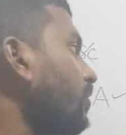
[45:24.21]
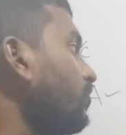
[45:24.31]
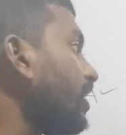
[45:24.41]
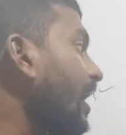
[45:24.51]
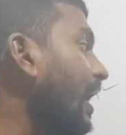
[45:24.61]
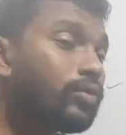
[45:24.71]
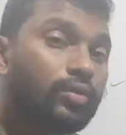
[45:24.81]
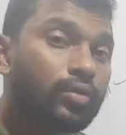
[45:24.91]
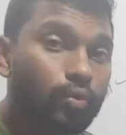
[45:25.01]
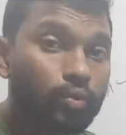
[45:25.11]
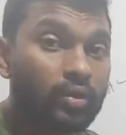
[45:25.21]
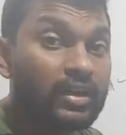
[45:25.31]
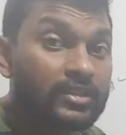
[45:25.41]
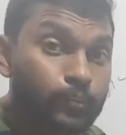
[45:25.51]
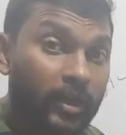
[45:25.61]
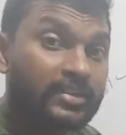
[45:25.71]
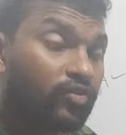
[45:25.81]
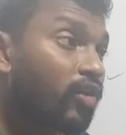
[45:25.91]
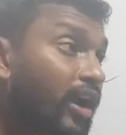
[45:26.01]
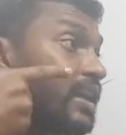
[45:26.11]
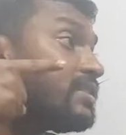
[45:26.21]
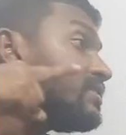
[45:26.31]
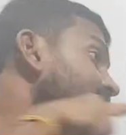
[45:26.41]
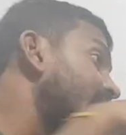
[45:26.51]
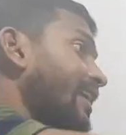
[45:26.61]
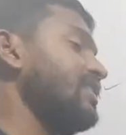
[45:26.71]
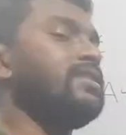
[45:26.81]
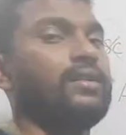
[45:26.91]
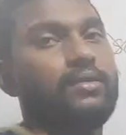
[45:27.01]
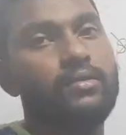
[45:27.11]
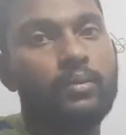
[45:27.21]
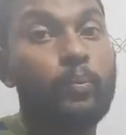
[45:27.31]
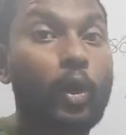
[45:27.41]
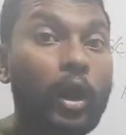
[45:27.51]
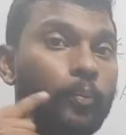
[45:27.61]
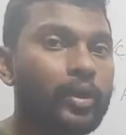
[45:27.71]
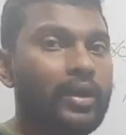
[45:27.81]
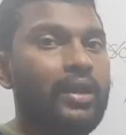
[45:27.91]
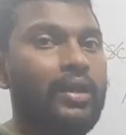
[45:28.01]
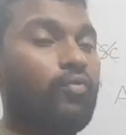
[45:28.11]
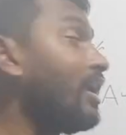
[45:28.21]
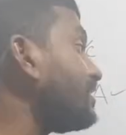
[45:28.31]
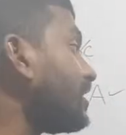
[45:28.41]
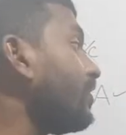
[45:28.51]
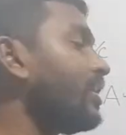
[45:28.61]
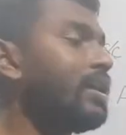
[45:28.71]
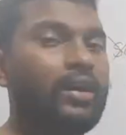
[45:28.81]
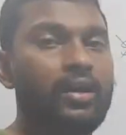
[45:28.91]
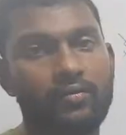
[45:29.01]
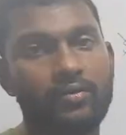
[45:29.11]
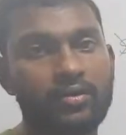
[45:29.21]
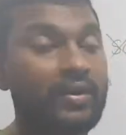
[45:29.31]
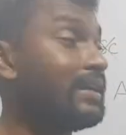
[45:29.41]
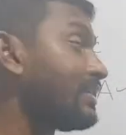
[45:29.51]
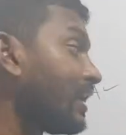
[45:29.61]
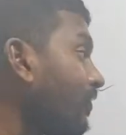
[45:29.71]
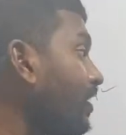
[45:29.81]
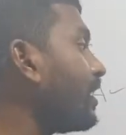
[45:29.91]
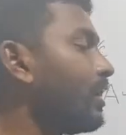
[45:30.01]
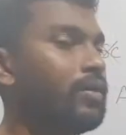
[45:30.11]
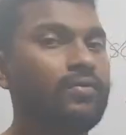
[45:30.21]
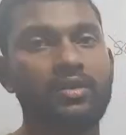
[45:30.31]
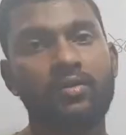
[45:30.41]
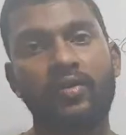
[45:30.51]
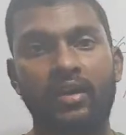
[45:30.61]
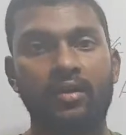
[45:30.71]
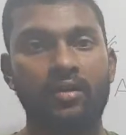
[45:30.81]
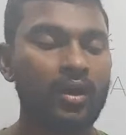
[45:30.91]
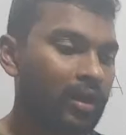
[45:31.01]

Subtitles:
We have to specify its direction properly while traveling along with the vector.